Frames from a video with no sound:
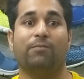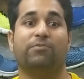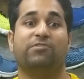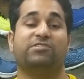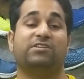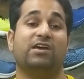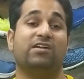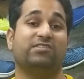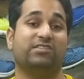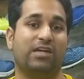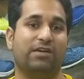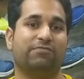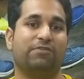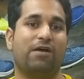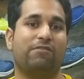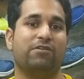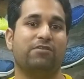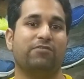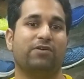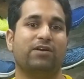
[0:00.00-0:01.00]
stay safe
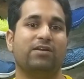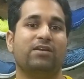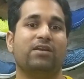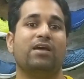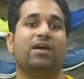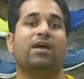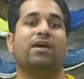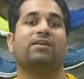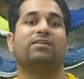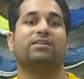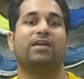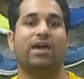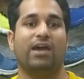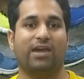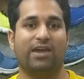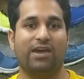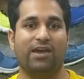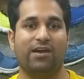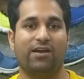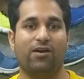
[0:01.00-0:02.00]
everyone.
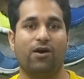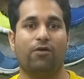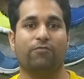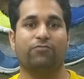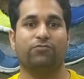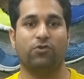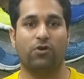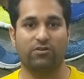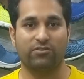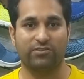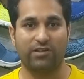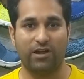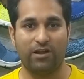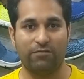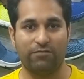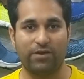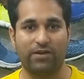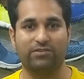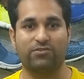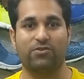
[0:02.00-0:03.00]
Take care of
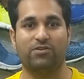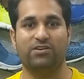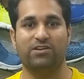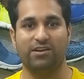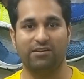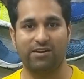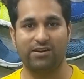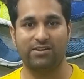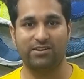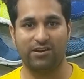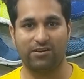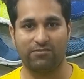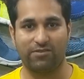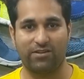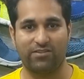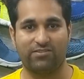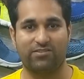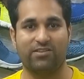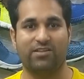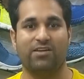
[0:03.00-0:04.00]
yourself and your near and dear
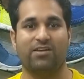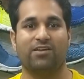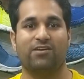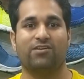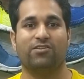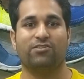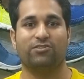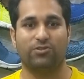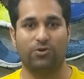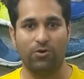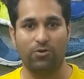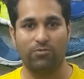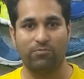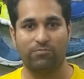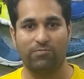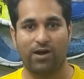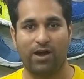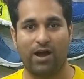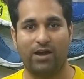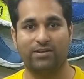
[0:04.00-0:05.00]
ones. So
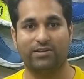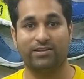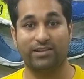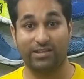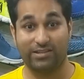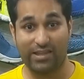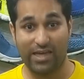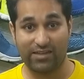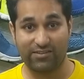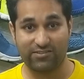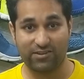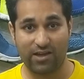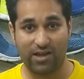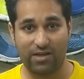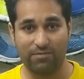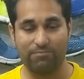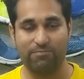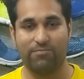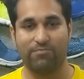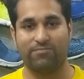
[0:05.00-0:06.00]
until the next
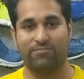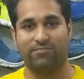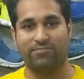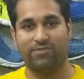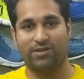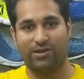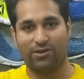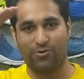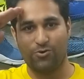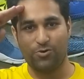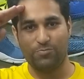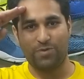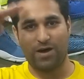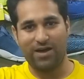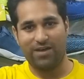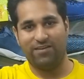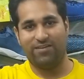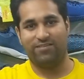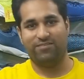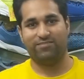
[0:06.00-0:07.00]
time, goodbye.